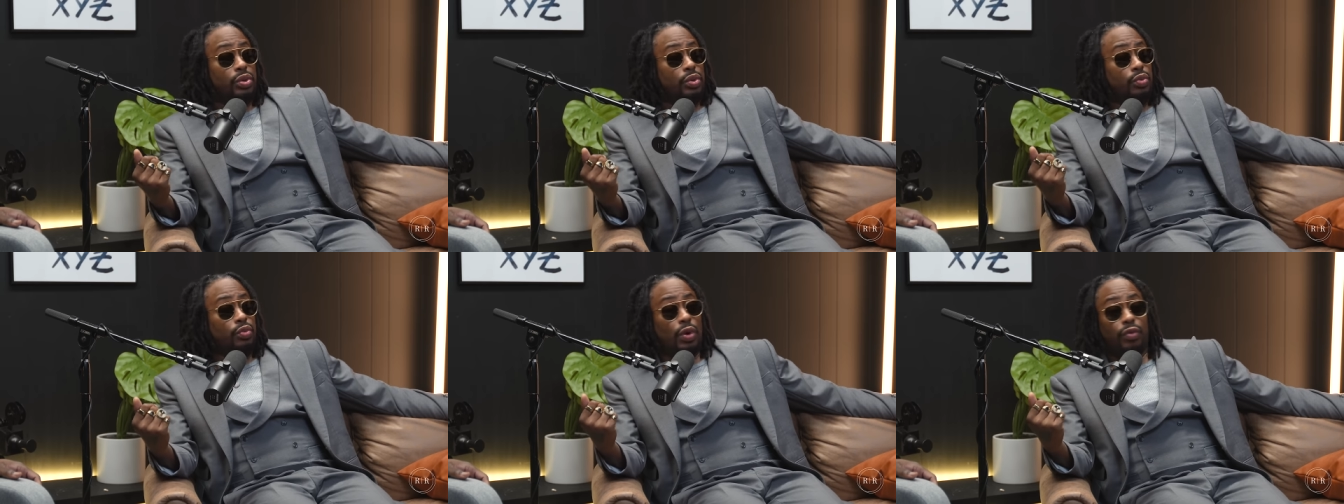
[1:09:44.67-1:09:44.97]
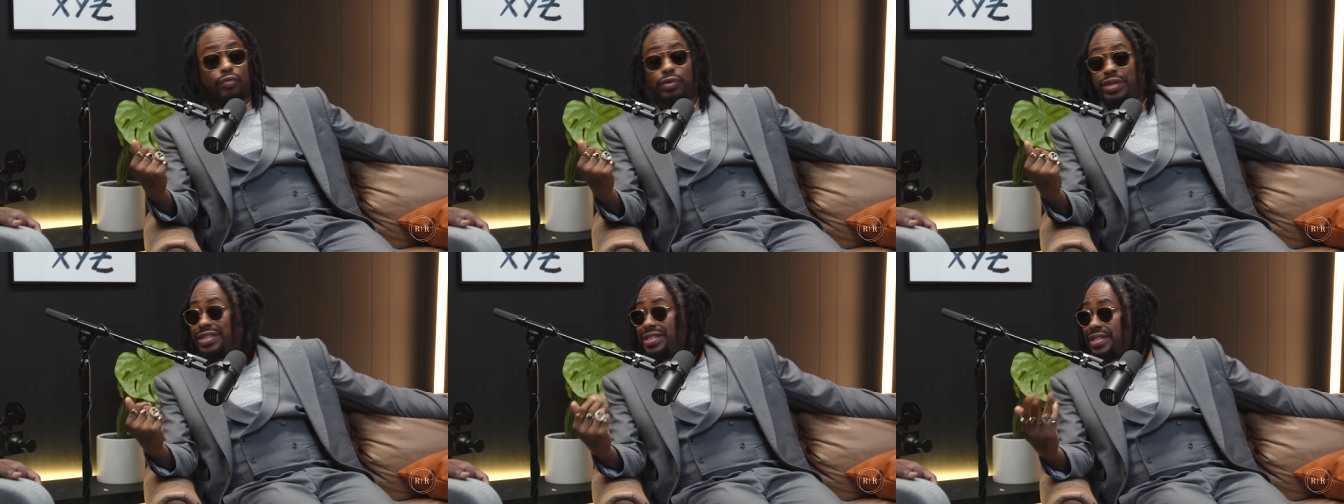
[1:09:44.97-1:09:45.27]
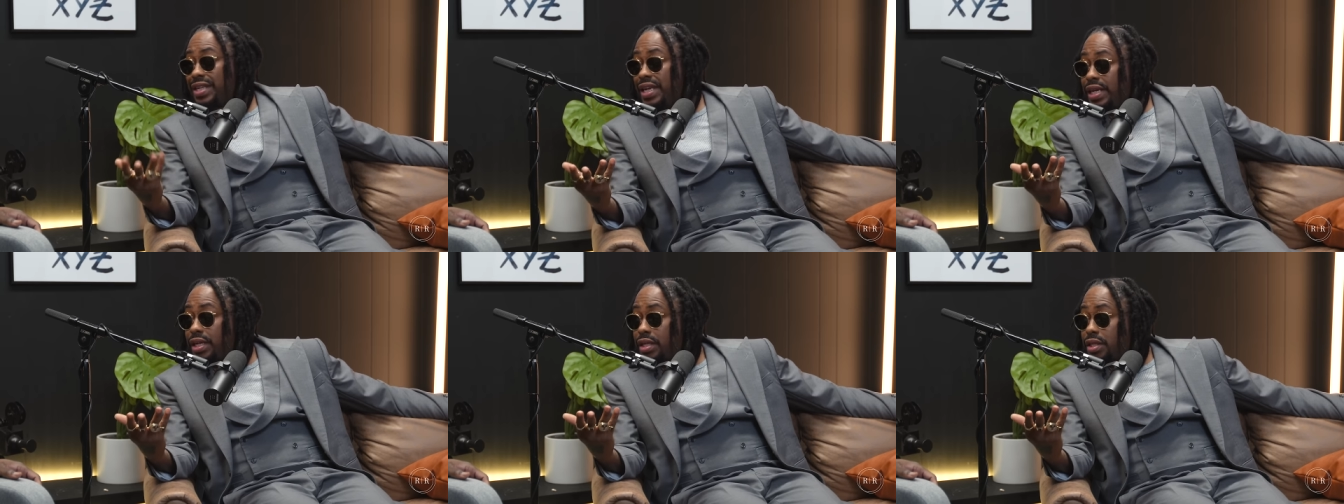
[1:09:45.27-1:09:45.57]
with
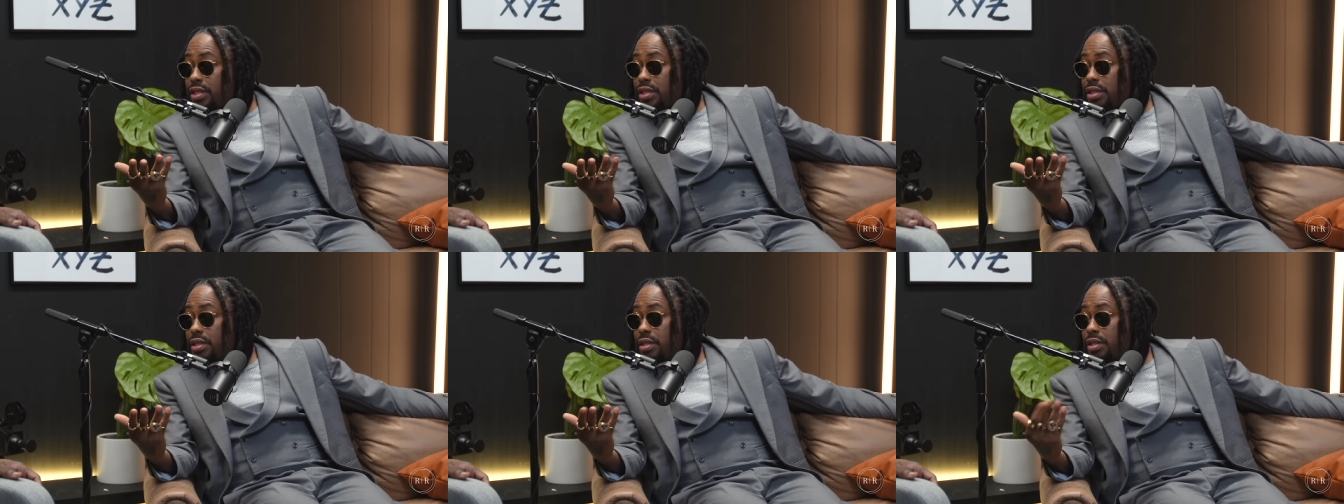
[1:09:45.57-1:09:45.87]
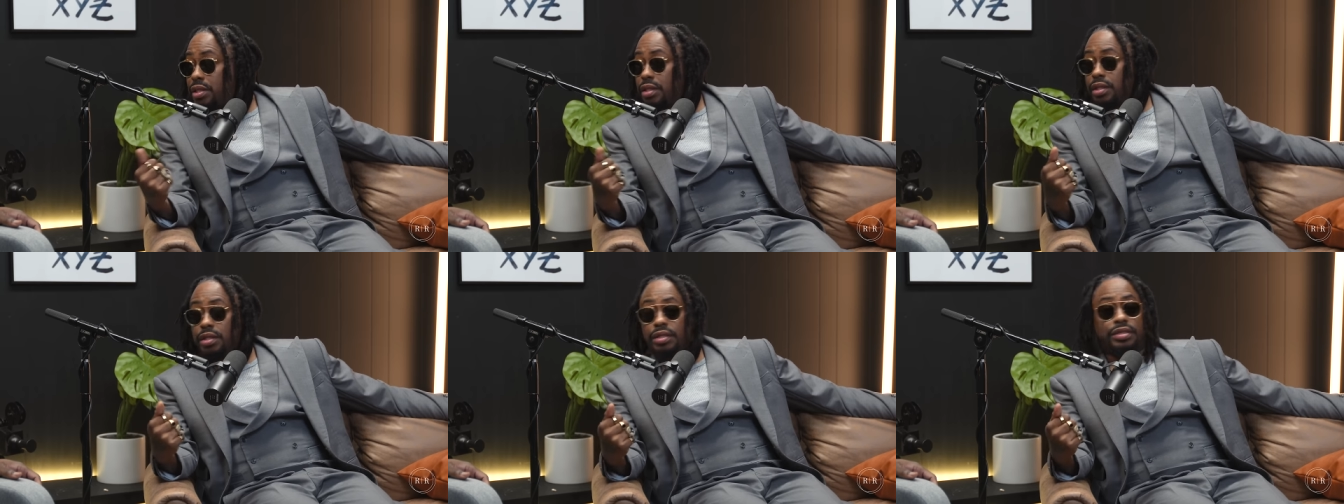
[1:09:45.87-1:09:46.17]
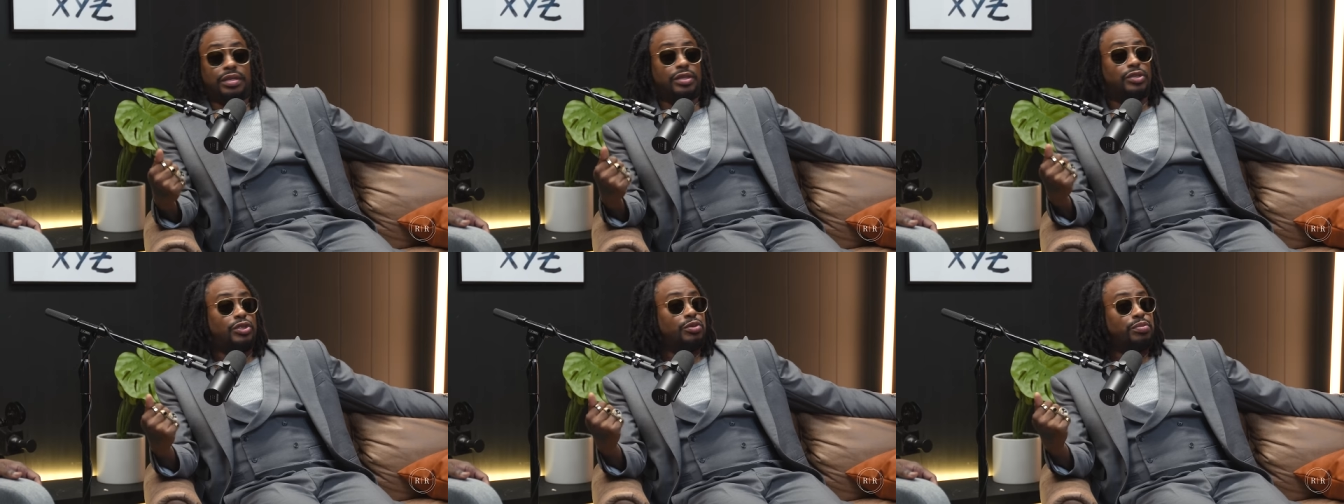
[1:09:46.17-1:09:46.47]
receipts
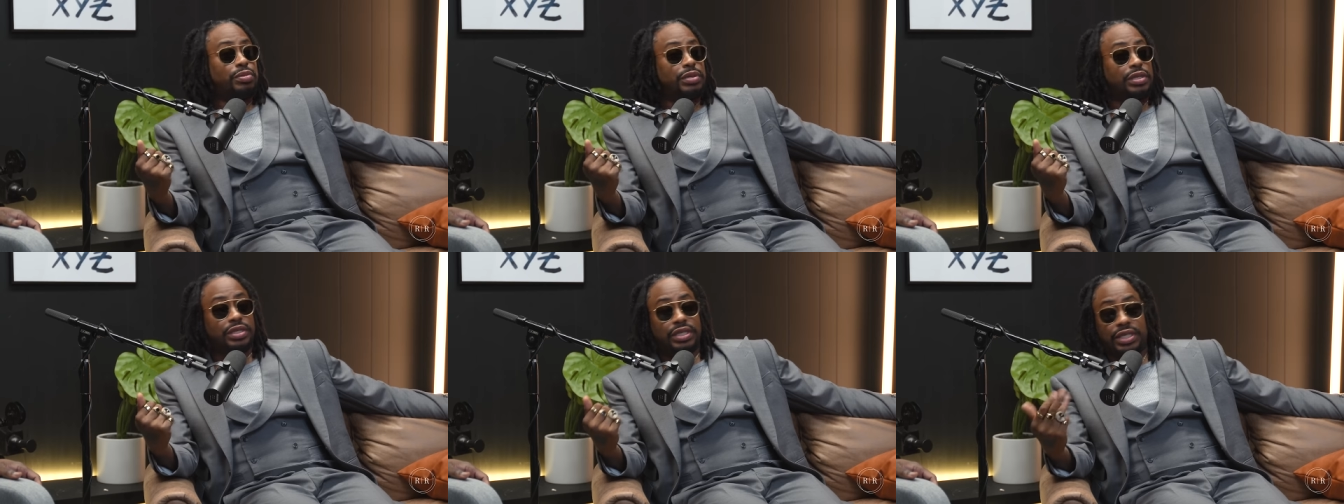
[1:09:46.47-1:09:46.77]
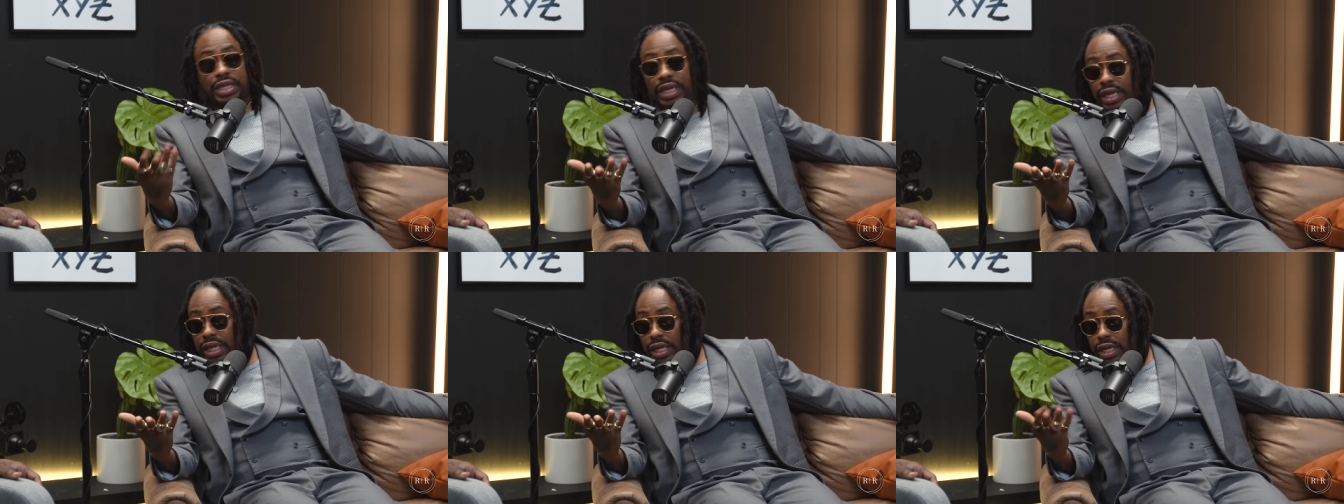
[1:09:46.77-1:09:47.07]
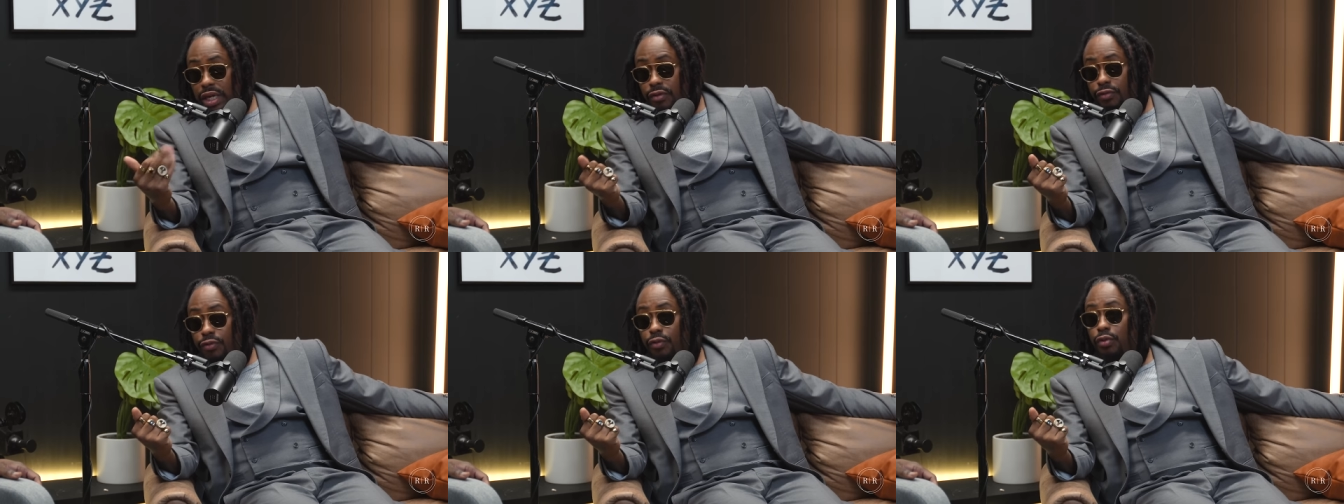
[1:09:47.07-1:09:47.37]
that you've been
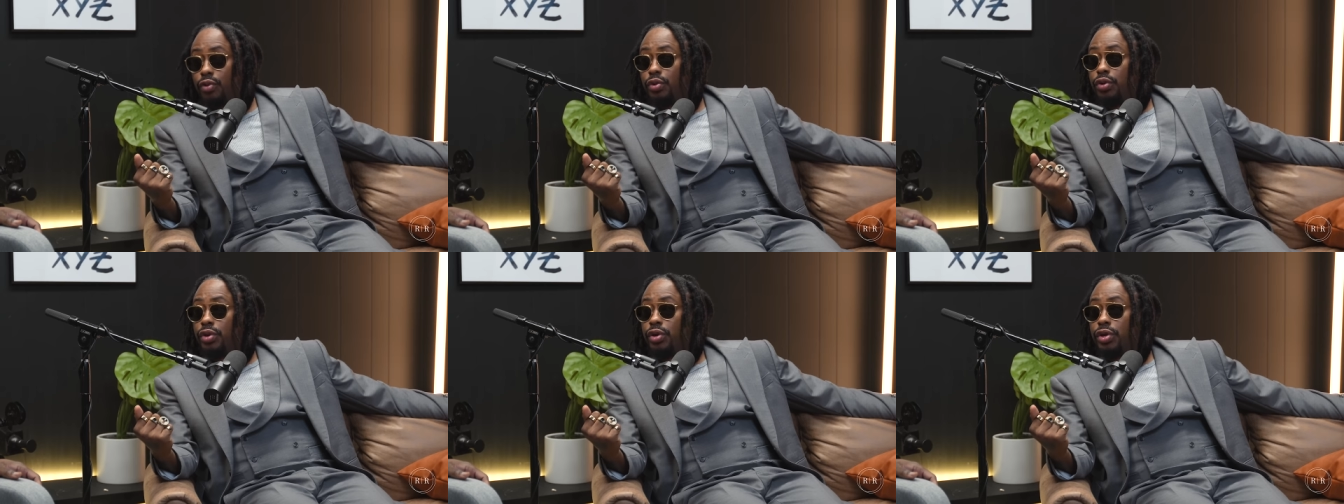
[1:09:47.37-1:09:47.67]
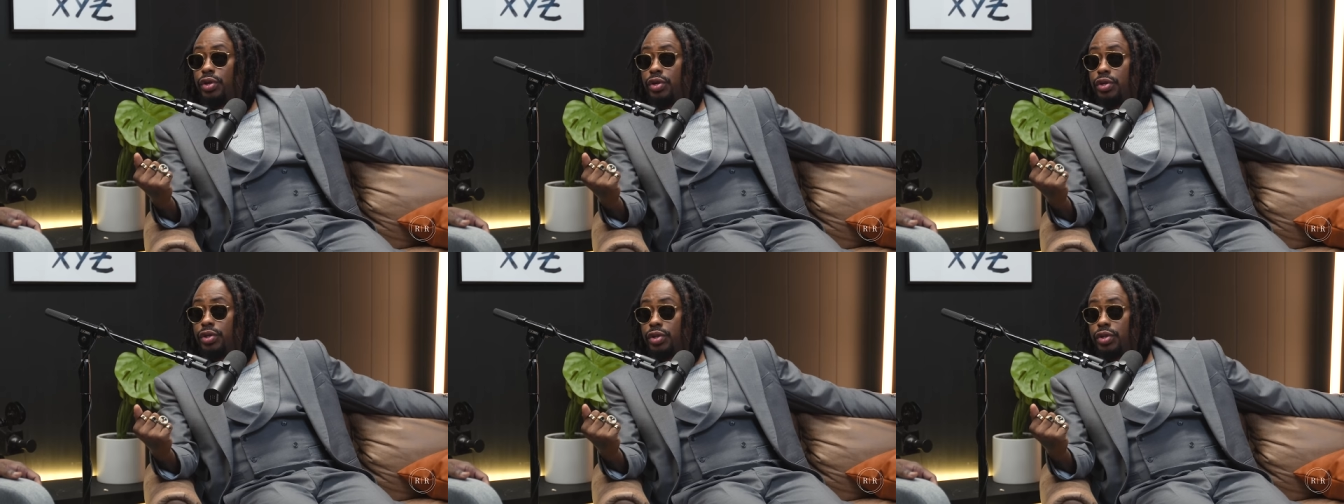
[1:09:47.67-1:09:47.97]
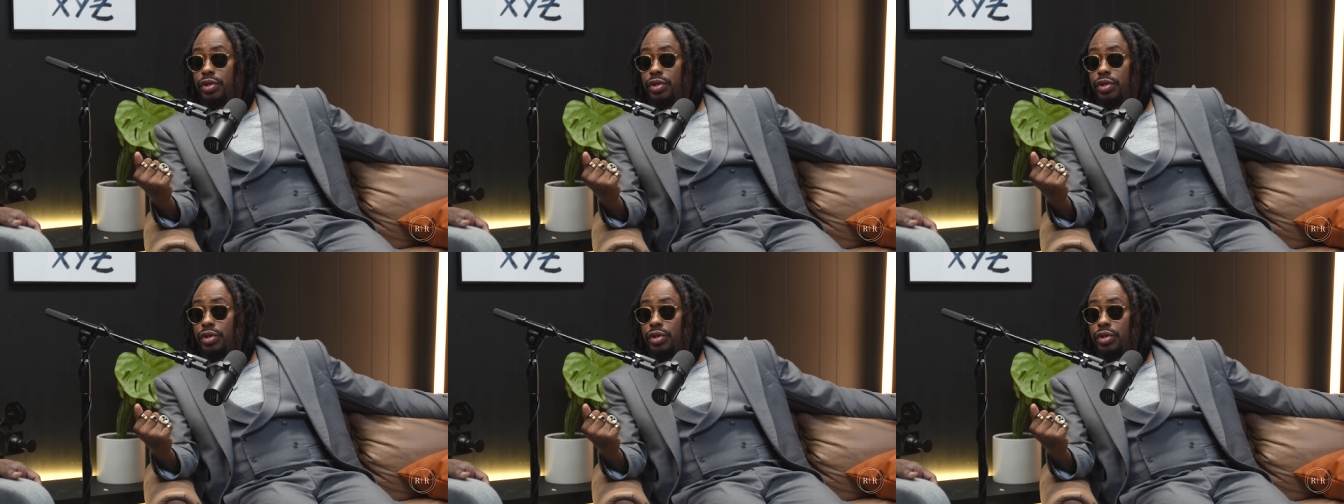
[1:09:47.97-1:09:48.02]
cheating for